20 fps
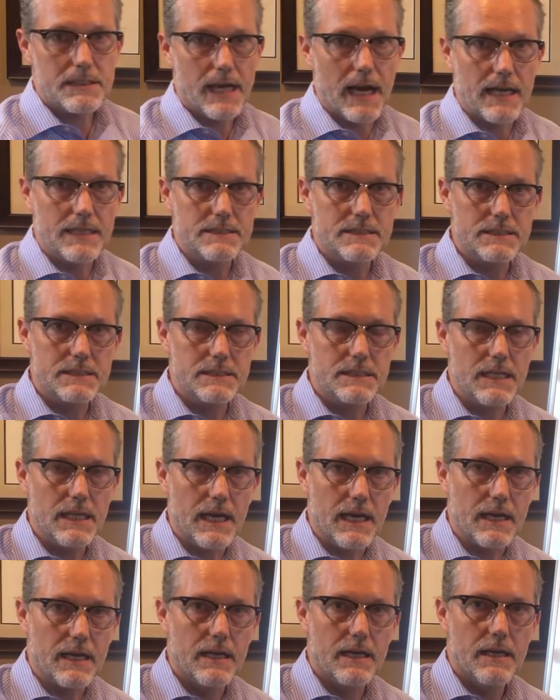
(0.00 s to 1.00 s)
got
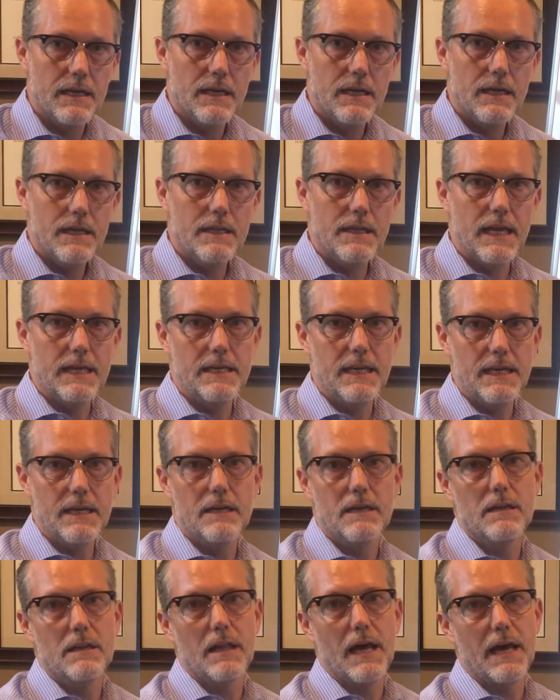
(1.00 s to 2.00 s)
sick, they needed
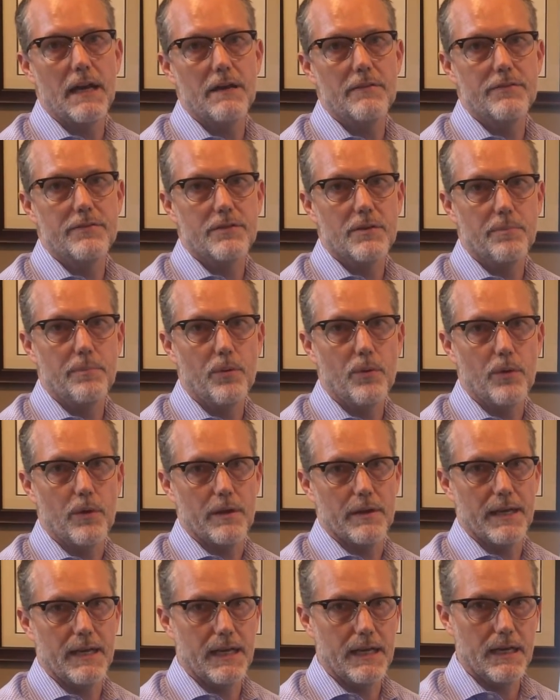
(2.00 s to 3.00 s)
a lot of
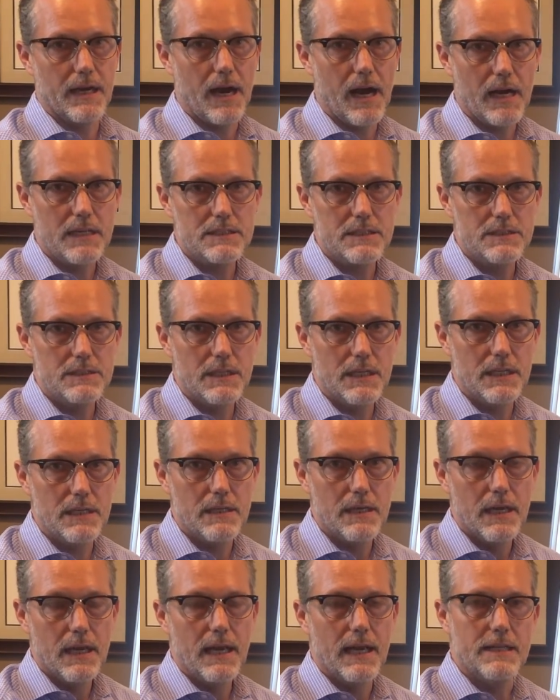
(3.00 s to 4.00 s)
support. They need oxygen,
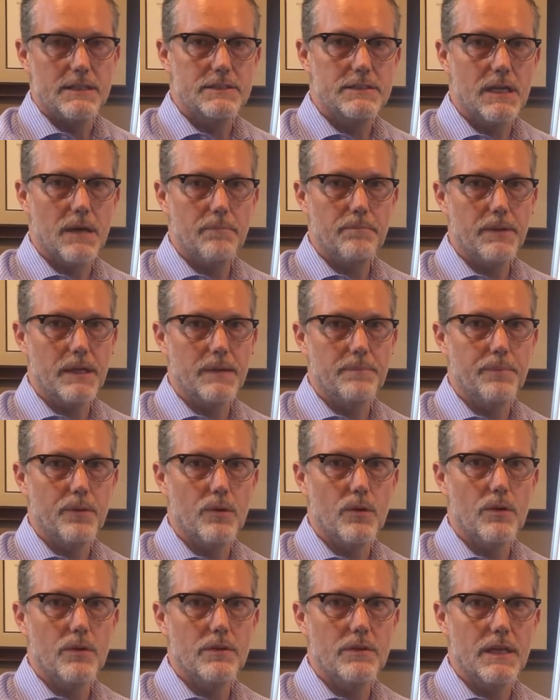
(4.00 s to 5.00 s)
and some
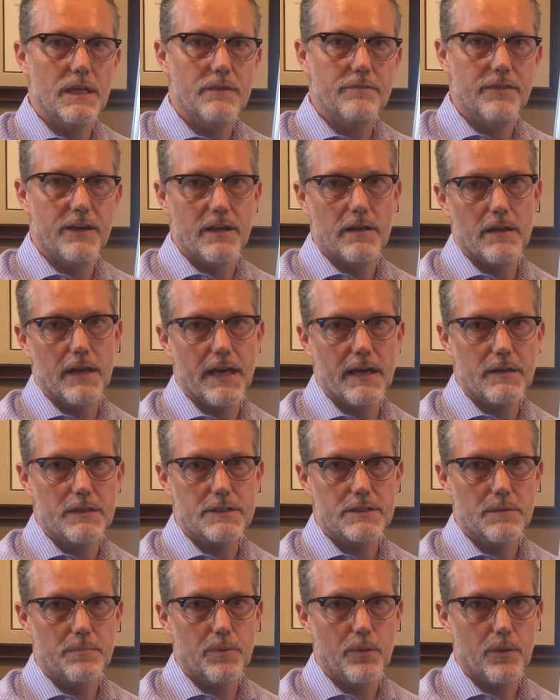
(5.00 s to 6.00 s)
people need ventilator
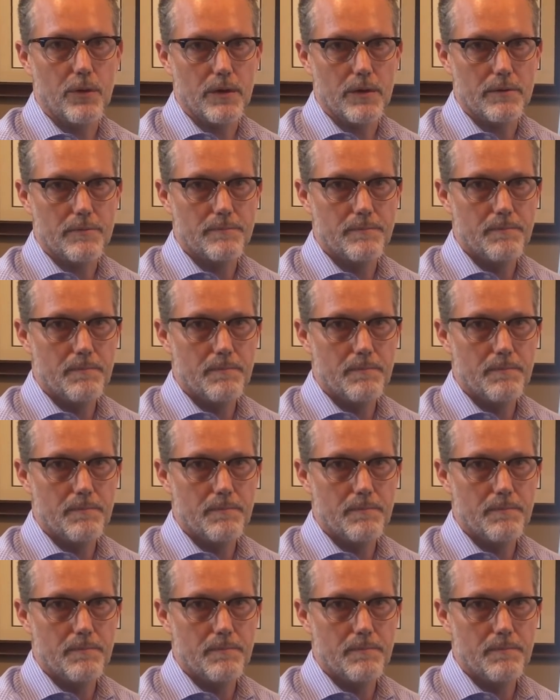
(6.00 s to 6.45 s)
support.